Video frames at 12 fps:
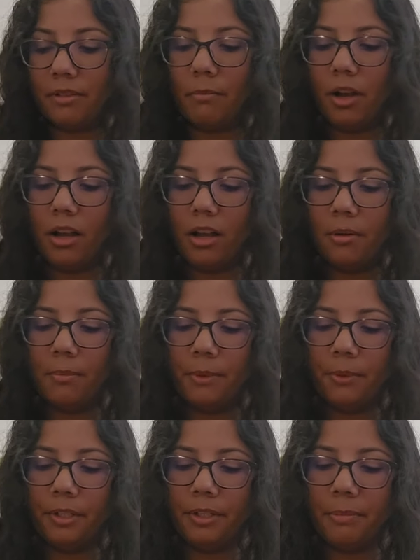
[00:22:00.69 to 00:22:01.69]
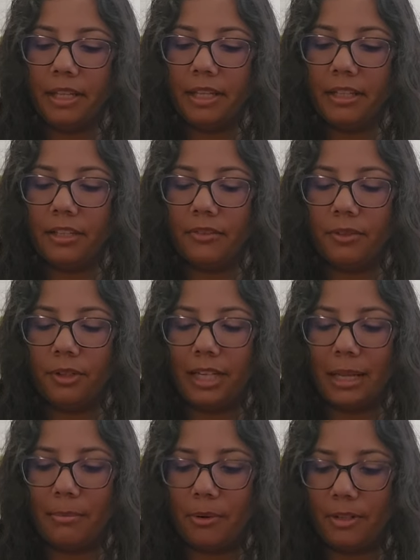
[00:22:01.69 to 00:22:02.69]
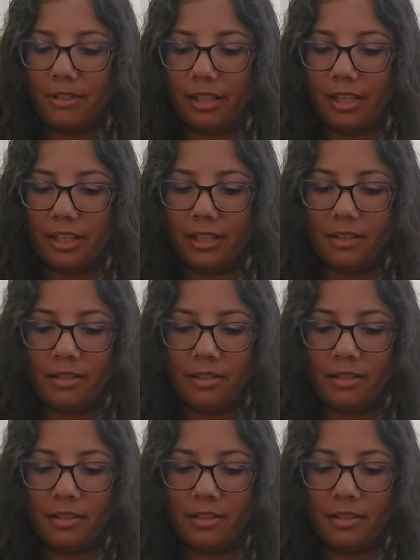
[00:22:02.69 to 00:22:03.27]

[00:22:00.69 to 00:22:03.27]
Mom, who are you making this for? And I'm always like,